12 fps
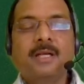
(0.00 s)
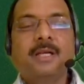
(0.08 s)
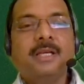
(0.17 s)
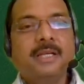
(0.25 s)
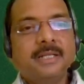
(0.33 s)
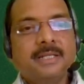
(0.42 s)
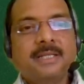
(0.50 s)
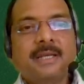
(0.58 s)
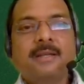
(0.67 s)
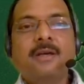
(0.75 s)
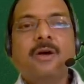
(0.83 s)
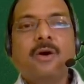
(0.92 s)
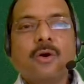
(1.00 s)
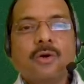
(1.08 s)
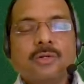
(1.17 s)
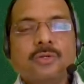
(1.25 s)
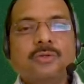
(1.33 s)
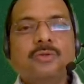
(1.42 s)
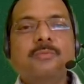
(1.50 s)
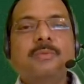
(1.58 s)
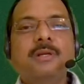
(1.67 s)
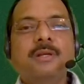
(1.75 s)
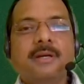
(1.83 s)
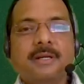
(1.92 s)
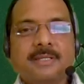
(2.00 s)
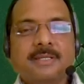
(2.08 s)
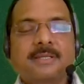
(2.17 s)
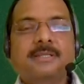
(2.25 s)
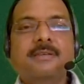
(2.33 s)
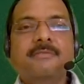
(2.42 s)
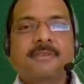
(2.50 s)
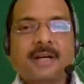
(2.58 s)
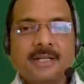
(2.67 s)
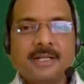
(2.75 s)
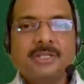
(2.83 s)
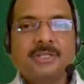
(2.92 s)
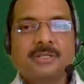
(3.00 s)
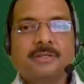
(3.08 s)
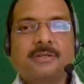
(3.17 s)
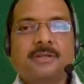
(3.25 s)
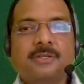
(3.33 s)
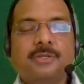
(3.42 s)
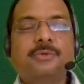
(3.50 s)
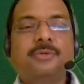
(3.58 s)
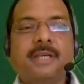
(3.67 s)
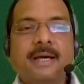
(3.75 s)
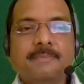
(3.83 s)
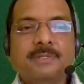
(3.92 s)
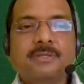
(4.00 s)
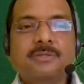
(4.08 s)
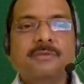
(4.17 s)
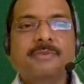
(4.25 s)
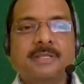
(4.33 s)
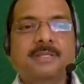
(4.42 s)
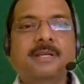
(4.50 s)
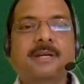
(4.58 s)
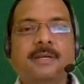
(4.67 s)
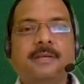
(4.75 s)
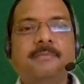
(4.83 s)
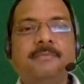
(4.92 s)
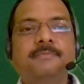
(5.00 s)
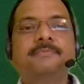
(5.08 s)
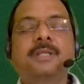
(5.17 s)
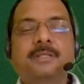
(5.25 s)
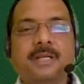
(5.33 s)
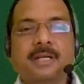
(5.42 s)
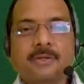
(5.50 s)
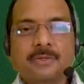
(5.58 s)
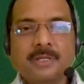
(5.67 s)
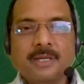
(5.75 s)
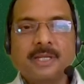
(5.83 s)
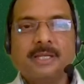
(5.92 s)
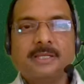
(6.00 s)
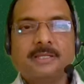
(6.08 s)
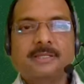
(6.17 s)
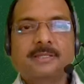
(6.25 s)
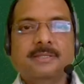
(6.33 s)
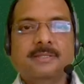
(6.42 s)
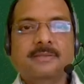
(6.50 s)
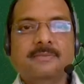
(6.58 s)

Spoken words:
It is an autosomal recessive condition due to the absence of enzyme tyrosinase.